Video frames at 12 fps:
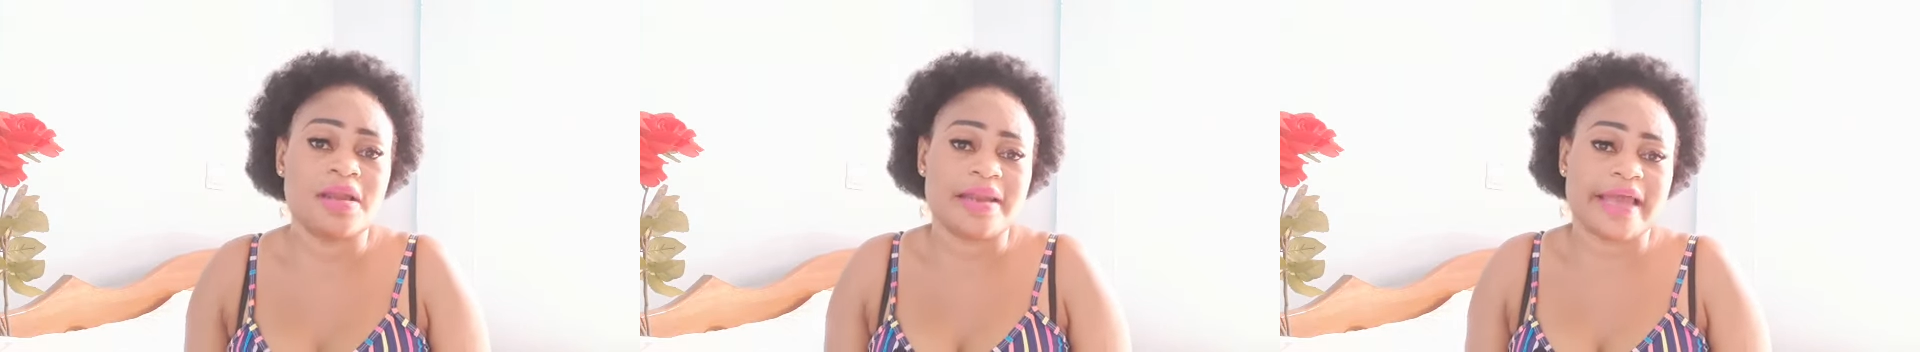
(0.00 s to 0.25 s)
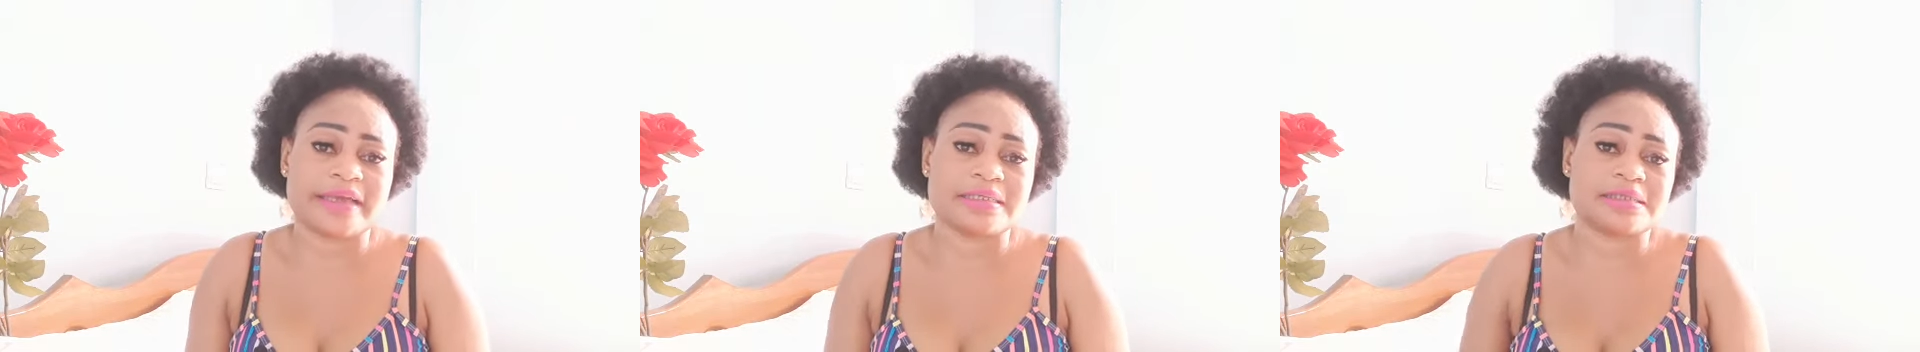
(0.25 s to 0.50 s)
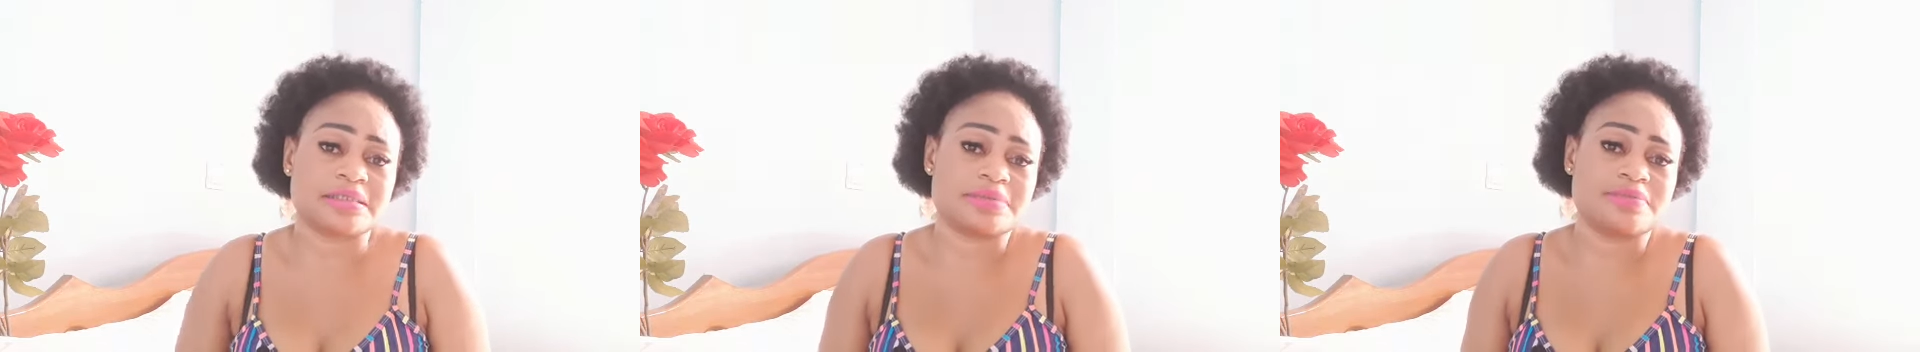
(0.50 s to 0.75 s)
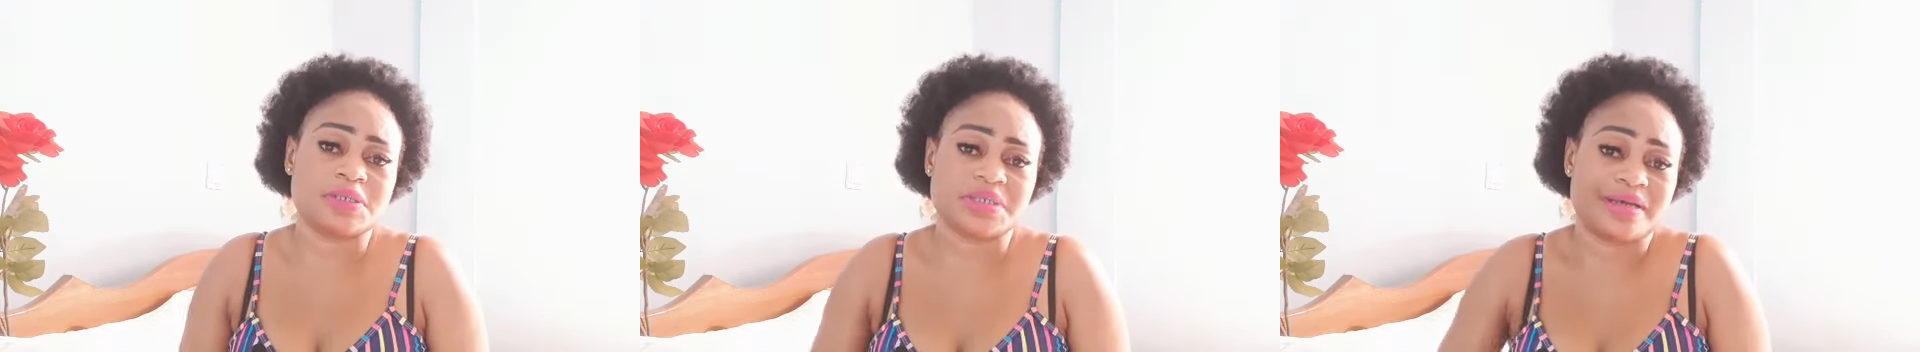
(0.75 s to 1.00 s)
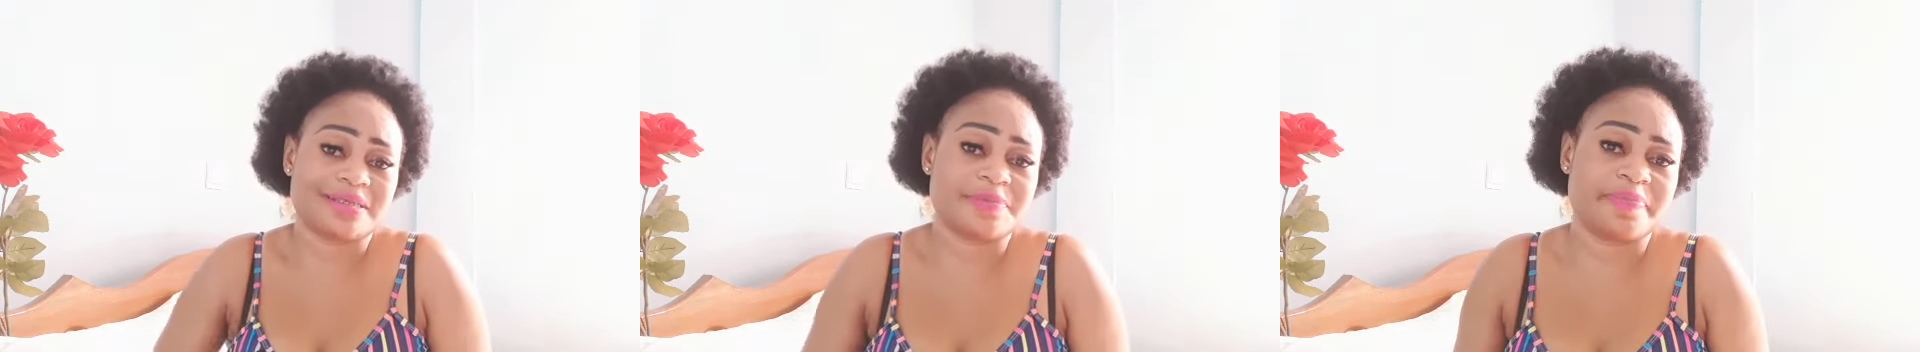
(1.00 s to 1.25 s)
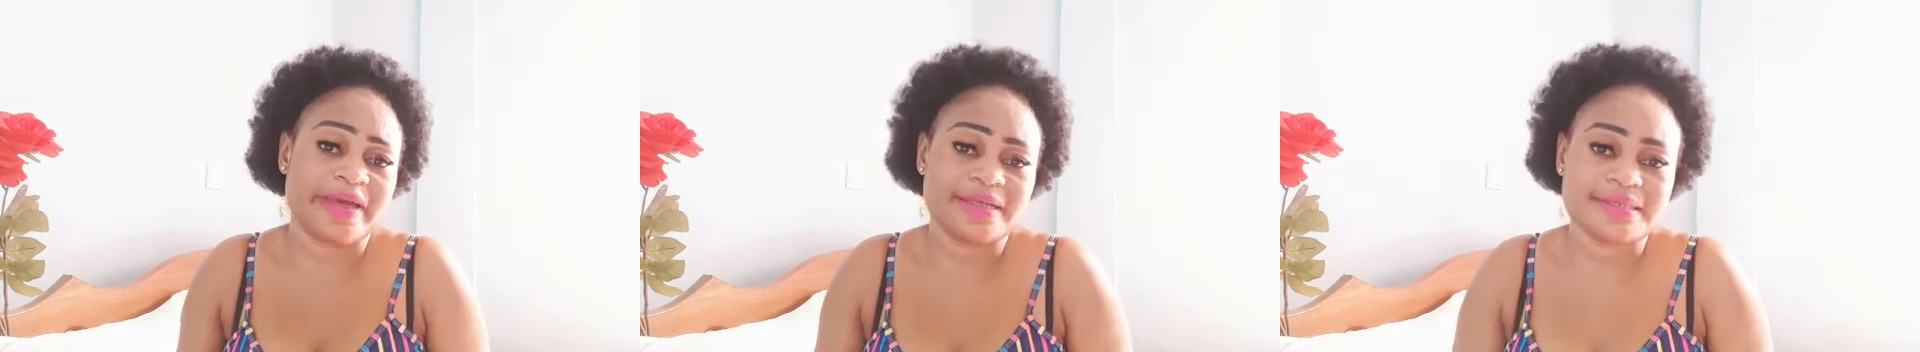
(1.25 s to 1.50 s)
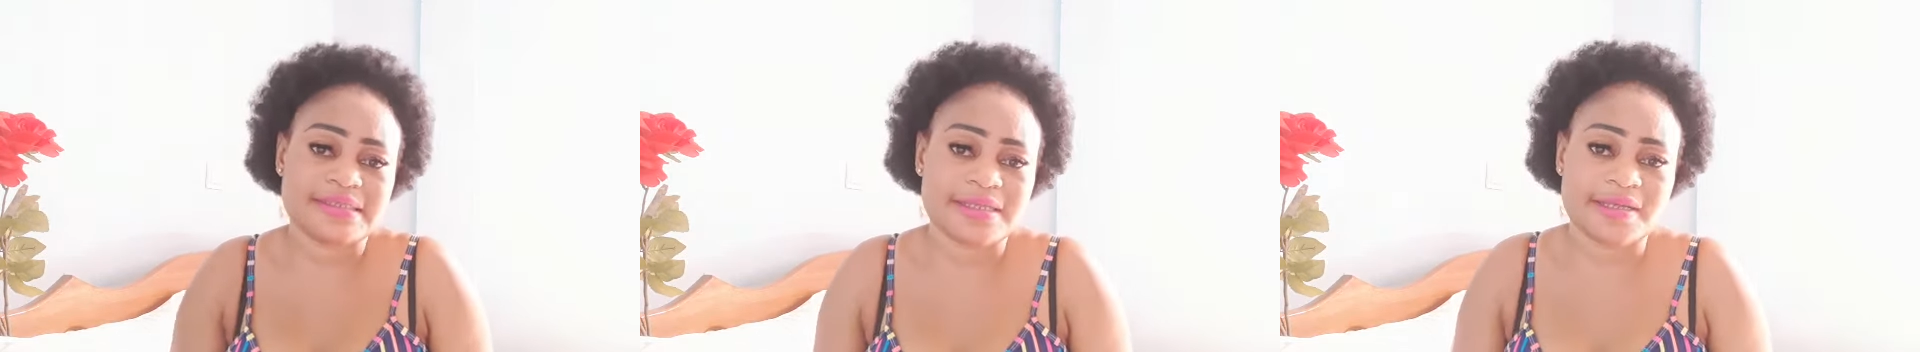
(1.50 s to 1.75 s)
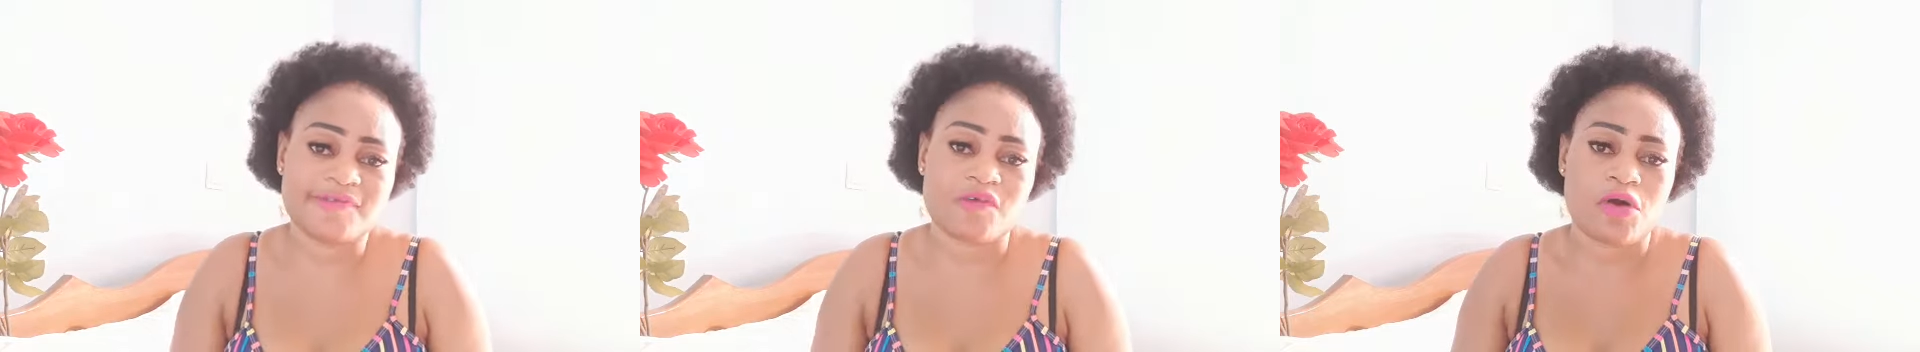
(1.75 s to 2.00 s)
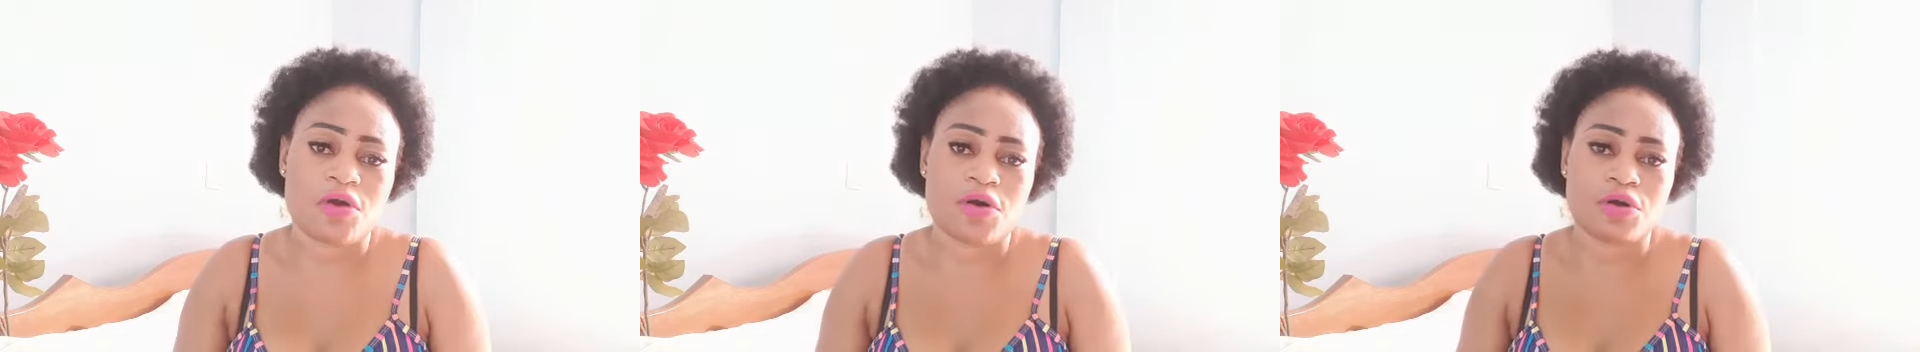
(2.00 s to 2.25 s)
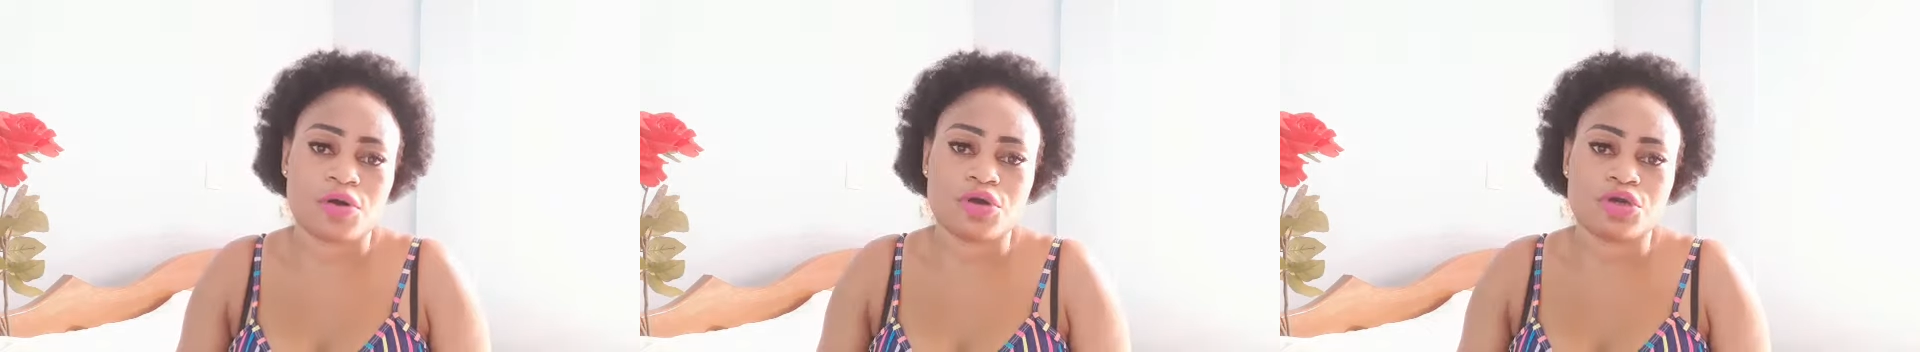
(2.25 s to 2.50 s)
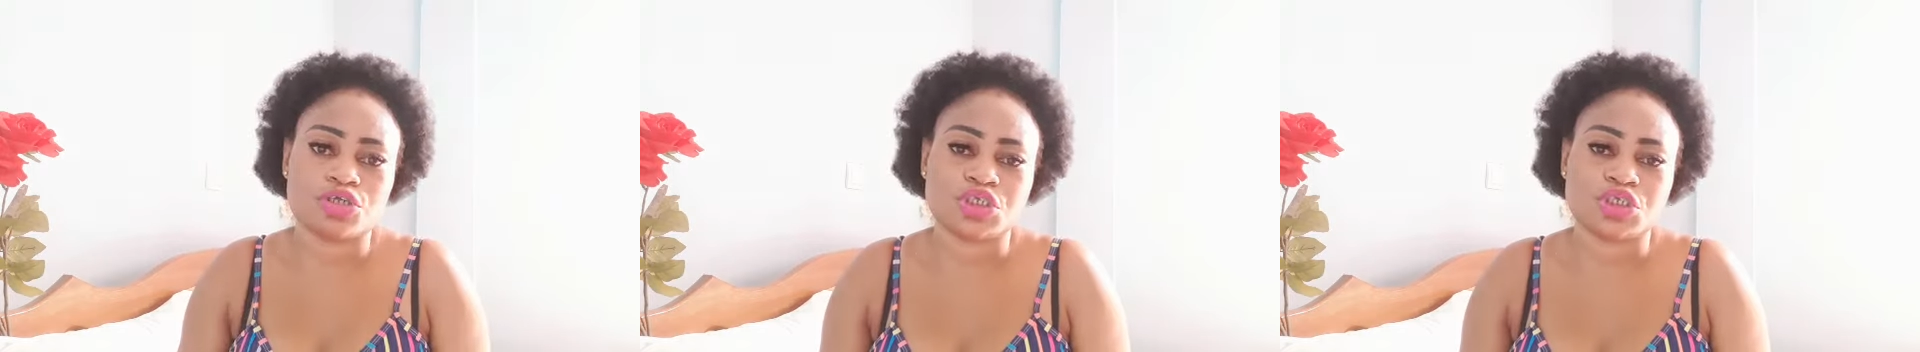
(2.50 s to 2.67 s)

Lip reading: like it's much expensive or